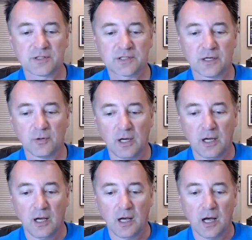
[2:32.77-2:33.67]
And so
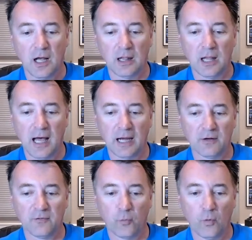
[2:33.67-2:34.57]
a lot
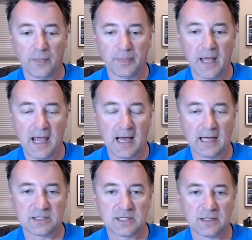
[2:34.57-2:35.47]
of what they
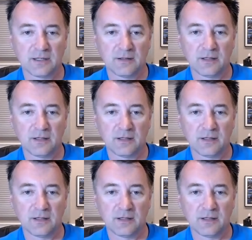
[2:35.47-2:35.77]
had to,